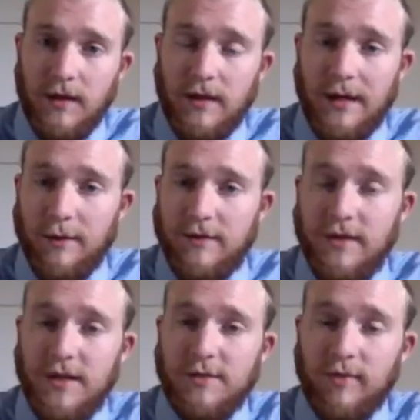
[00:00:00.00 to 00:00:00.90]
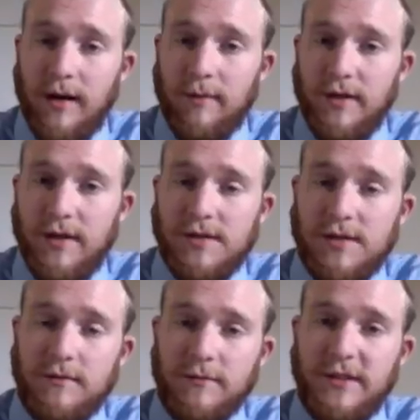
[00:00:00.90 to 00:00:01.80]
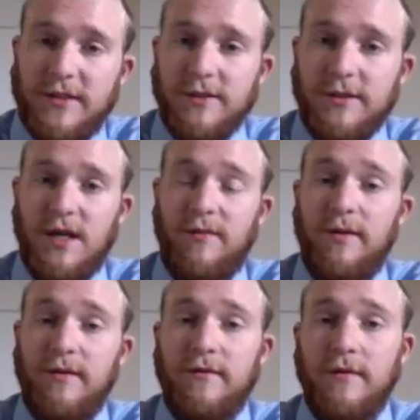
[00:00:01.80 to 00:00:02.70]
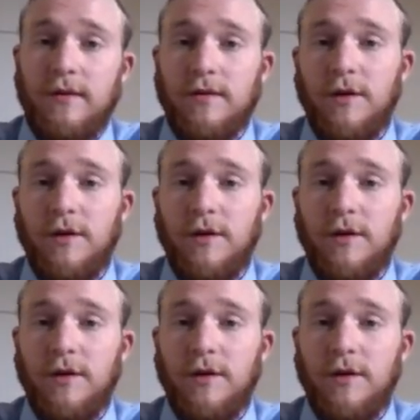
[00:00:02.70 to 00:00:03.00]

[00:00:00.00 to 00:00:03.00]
Now, with these properties, researchers have been